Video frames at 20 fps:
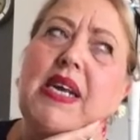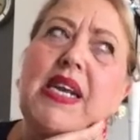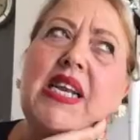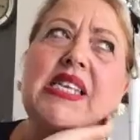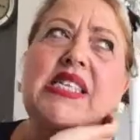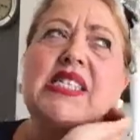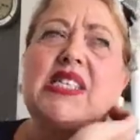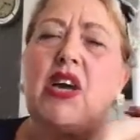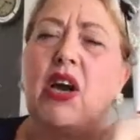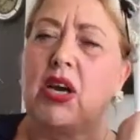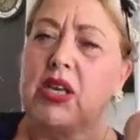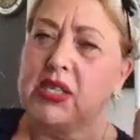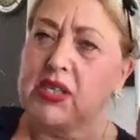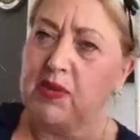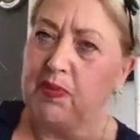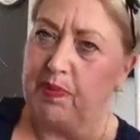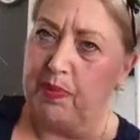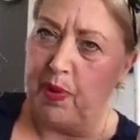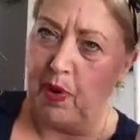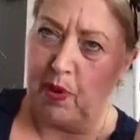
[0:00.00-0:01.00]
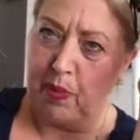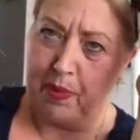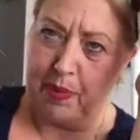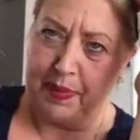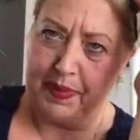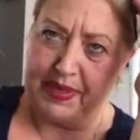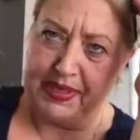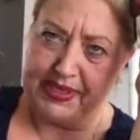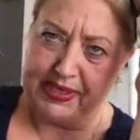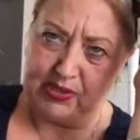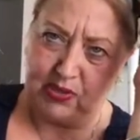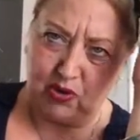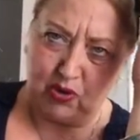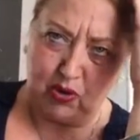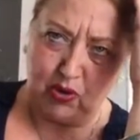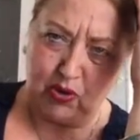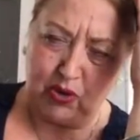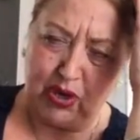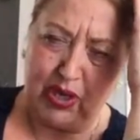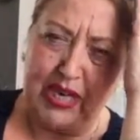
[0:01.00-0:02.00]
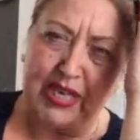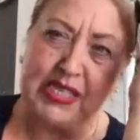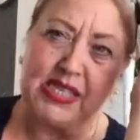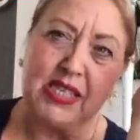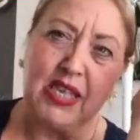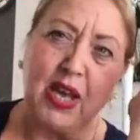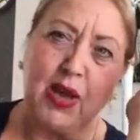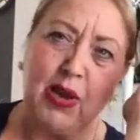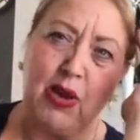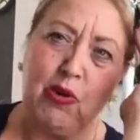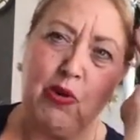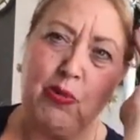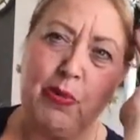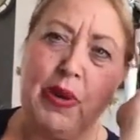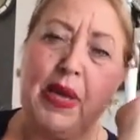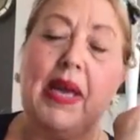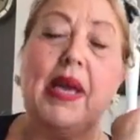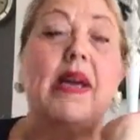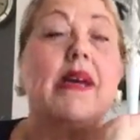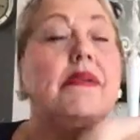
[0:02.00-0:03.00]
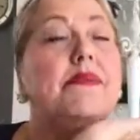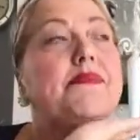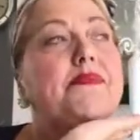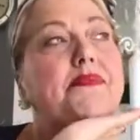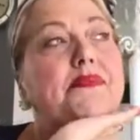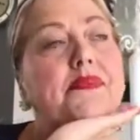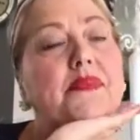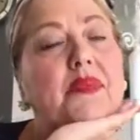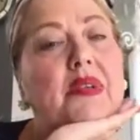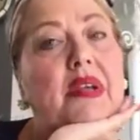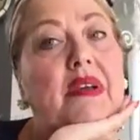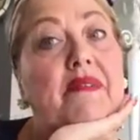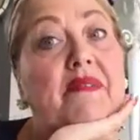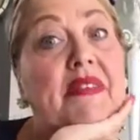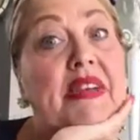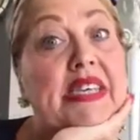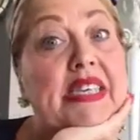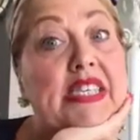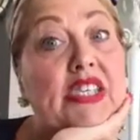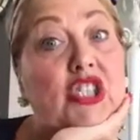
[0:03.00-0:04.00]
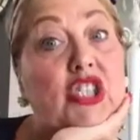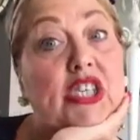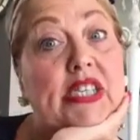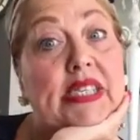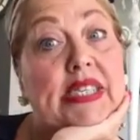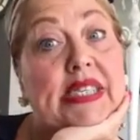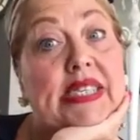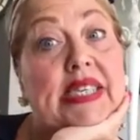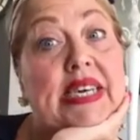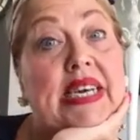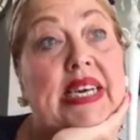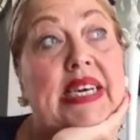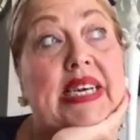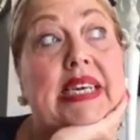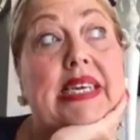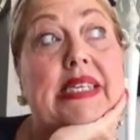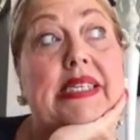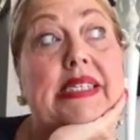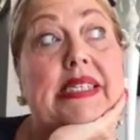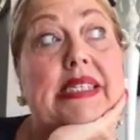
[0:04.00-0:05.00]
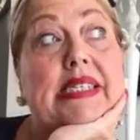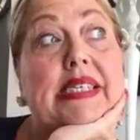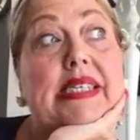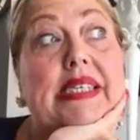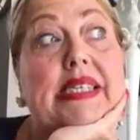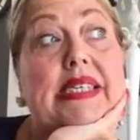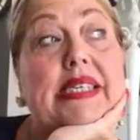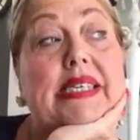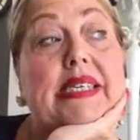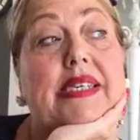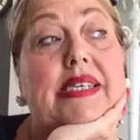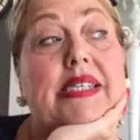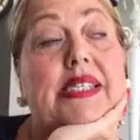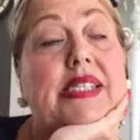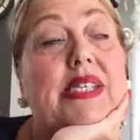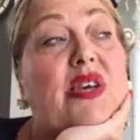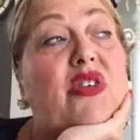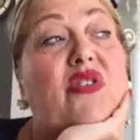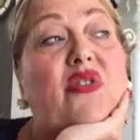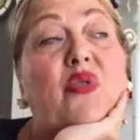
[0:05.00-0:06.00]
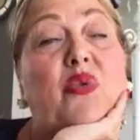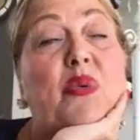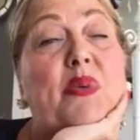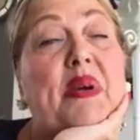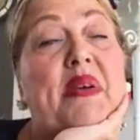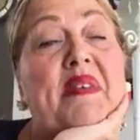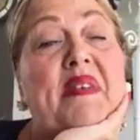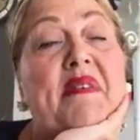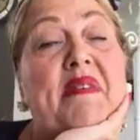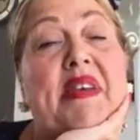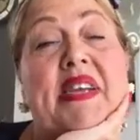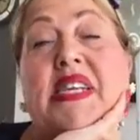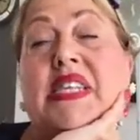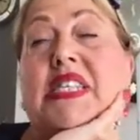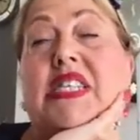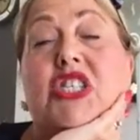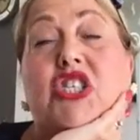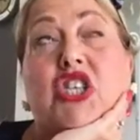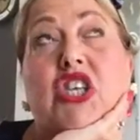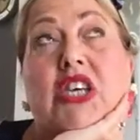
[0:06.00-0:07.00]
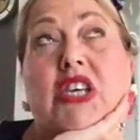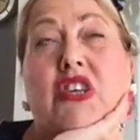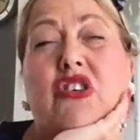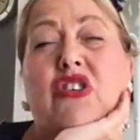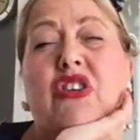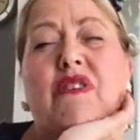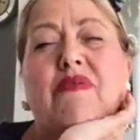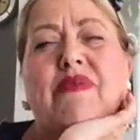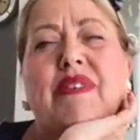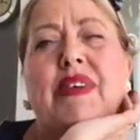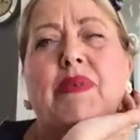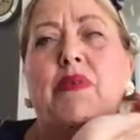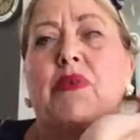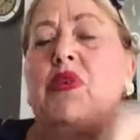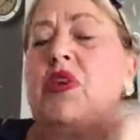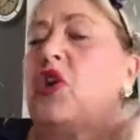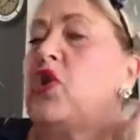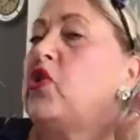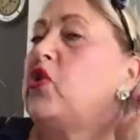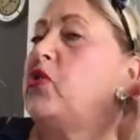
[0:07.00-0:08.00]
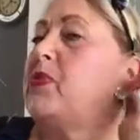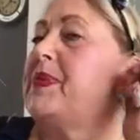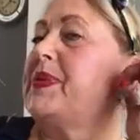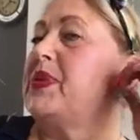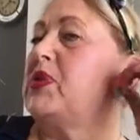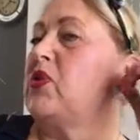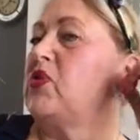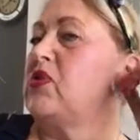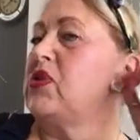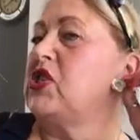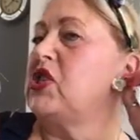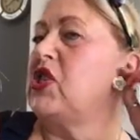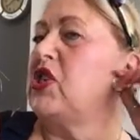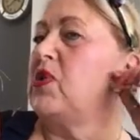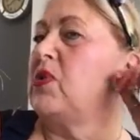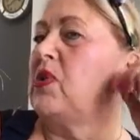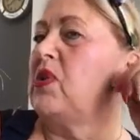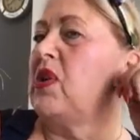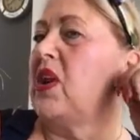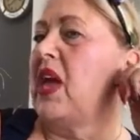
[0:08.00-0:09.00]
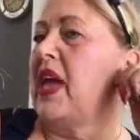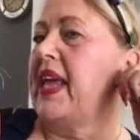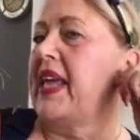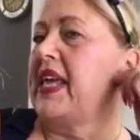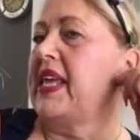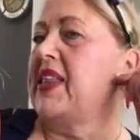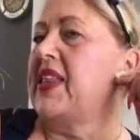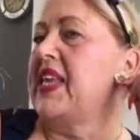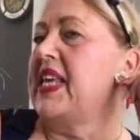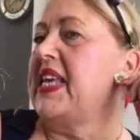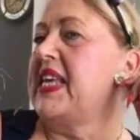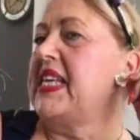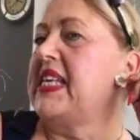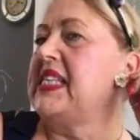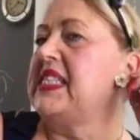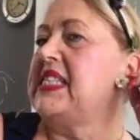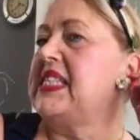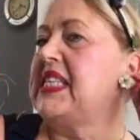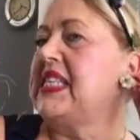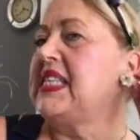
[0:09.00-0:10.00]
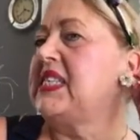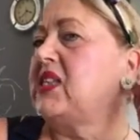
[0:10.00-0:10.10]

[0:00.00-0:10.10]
Let's kind of pop this on. Let's go a little bit vintagey today. So I thought, well, if you're vintagey, you don't really want your hoops on, so you want like these.